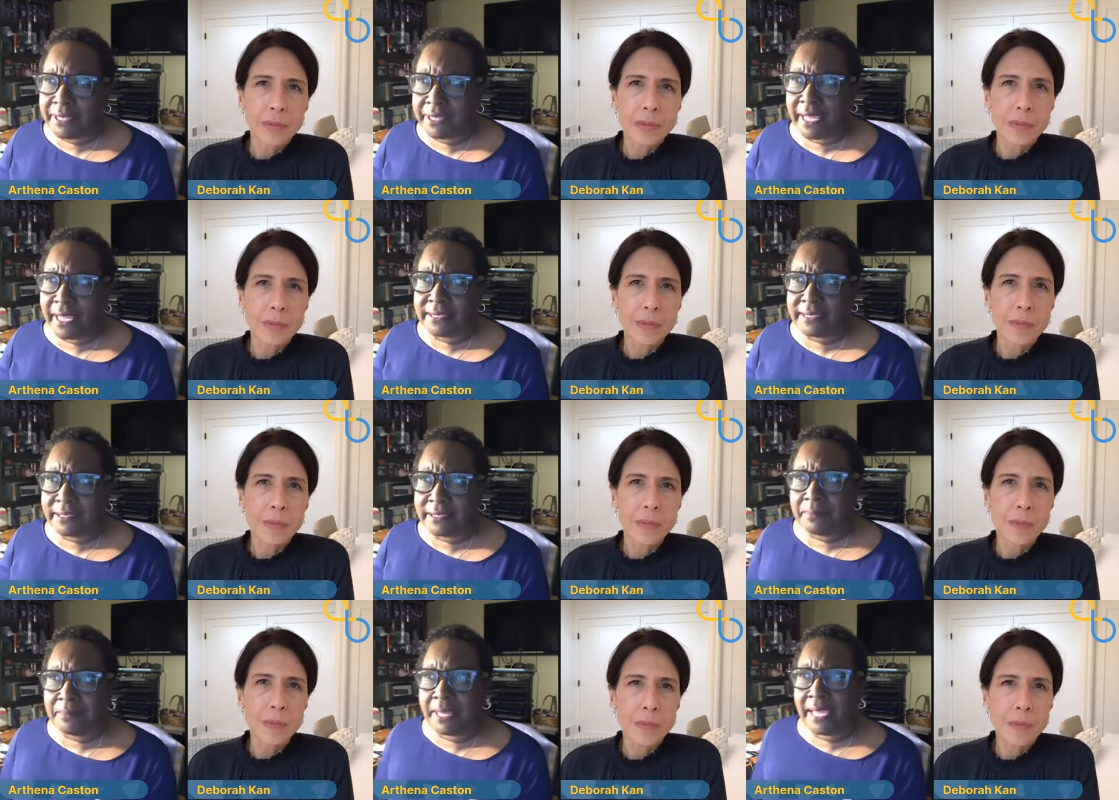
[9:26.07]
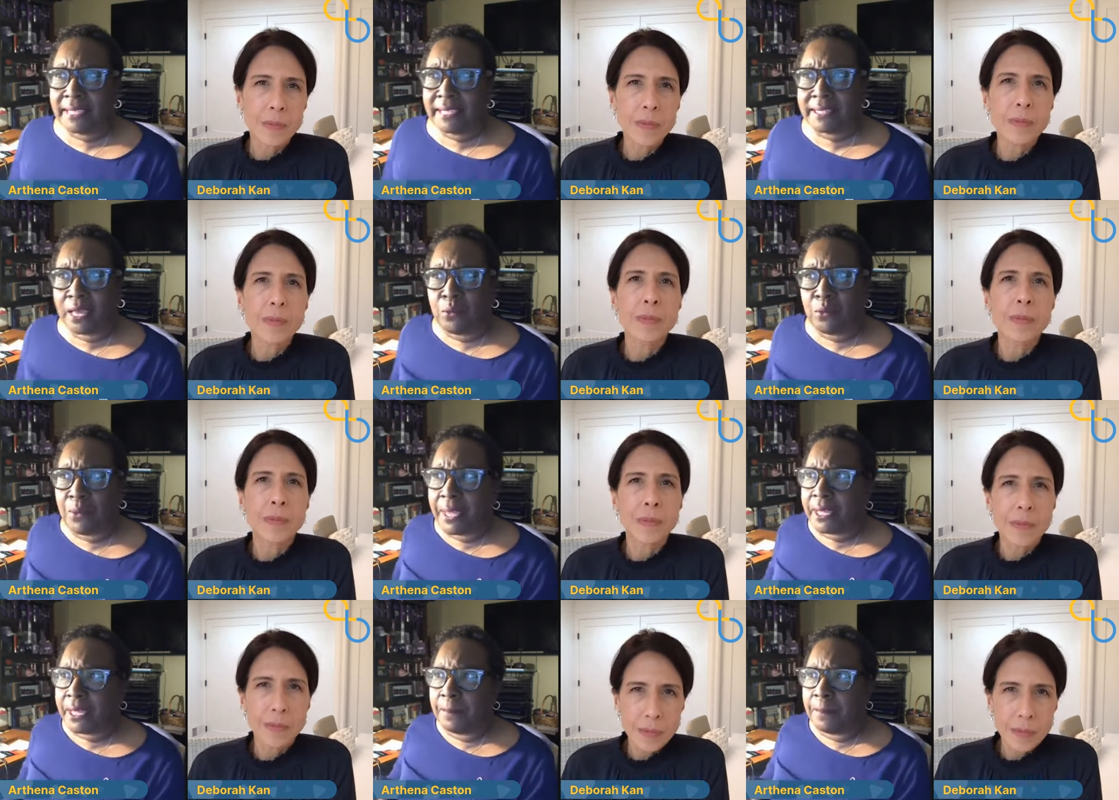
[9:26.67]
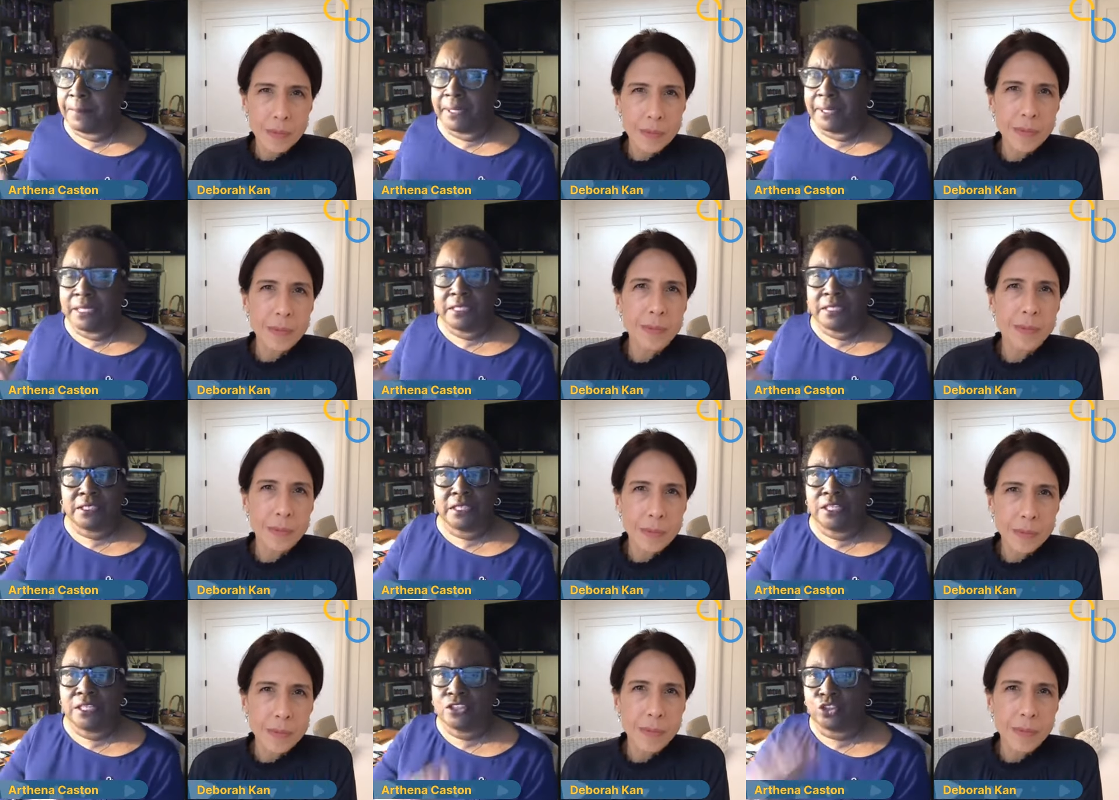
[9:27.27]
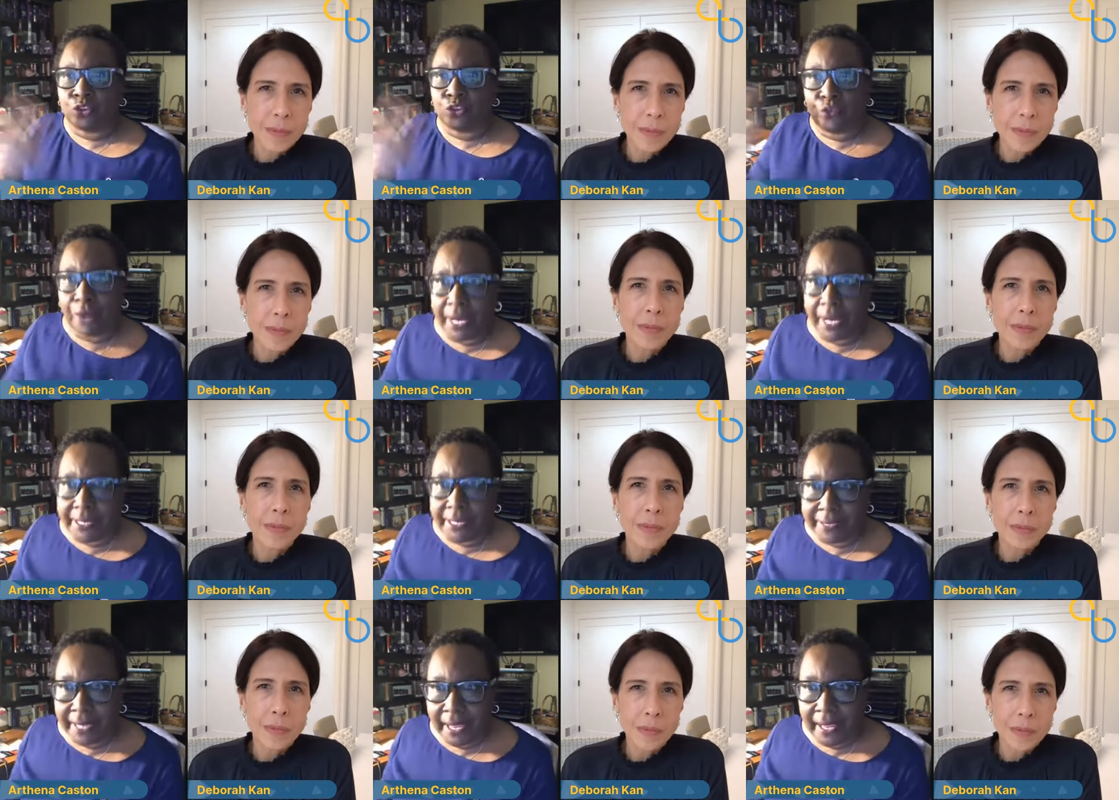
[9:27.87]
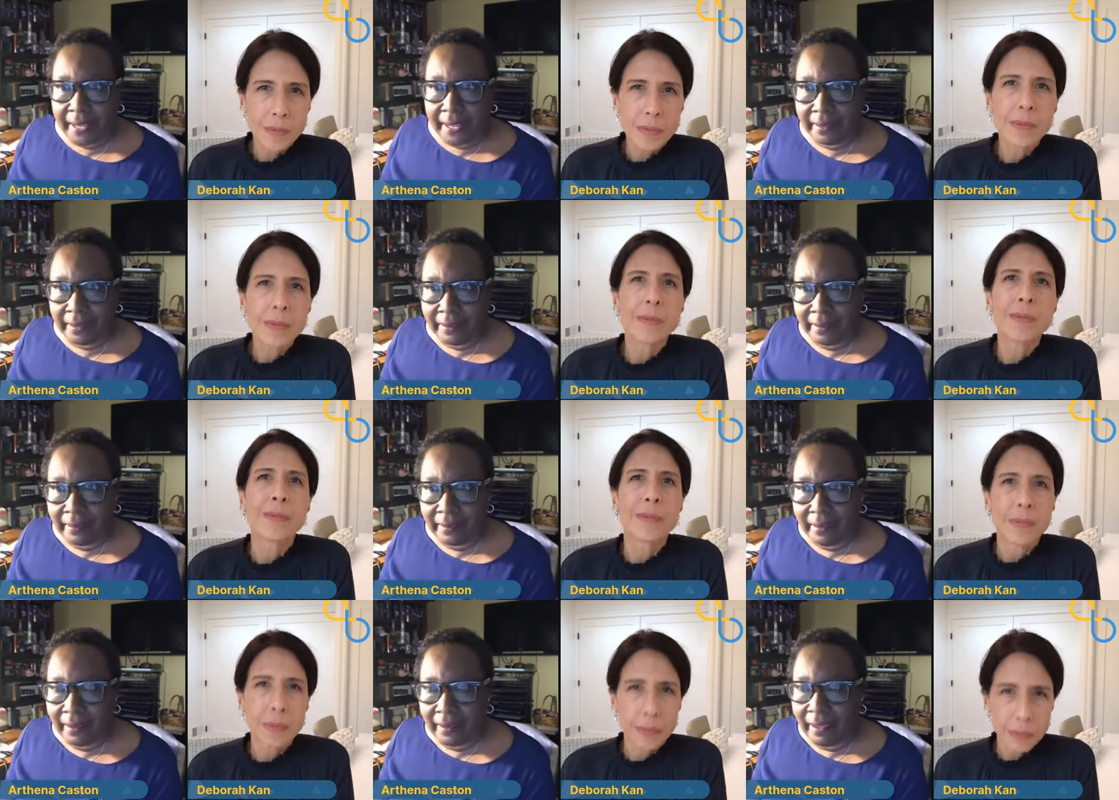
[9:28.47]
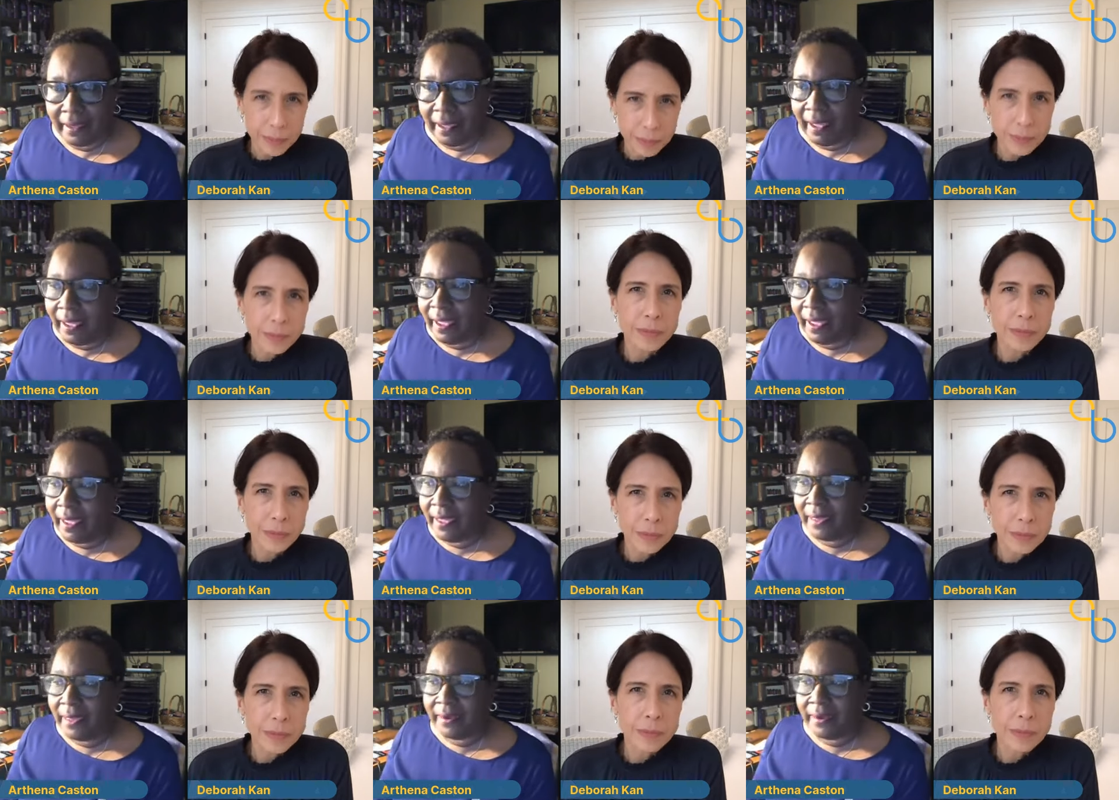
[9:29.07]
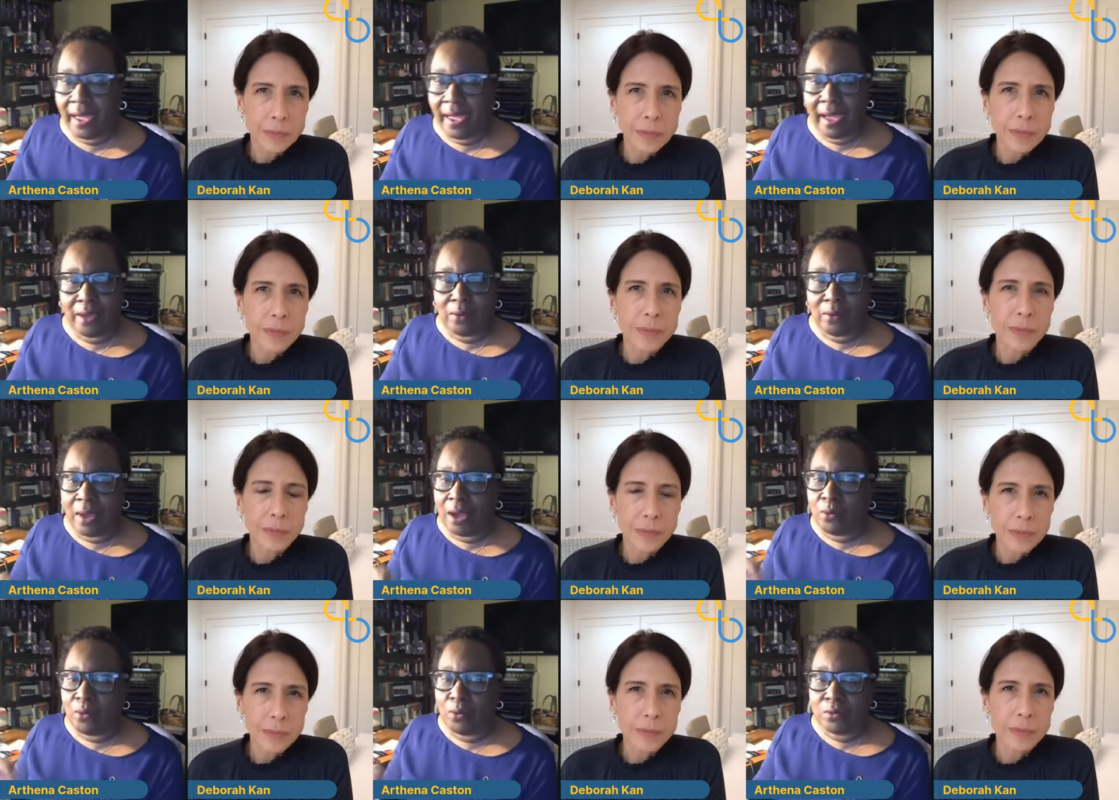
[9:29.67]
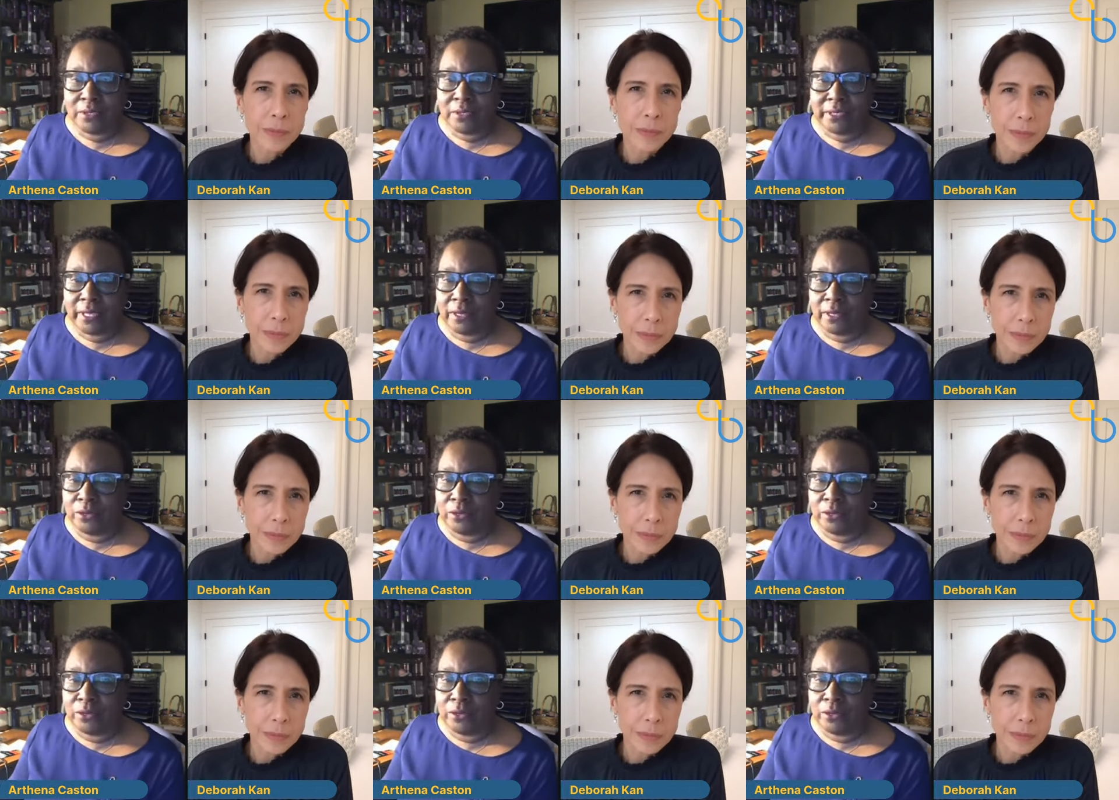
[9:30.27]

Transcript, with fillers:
Speaker 1: day, some days I wake up and it's, it's a great day. And I, I won't tell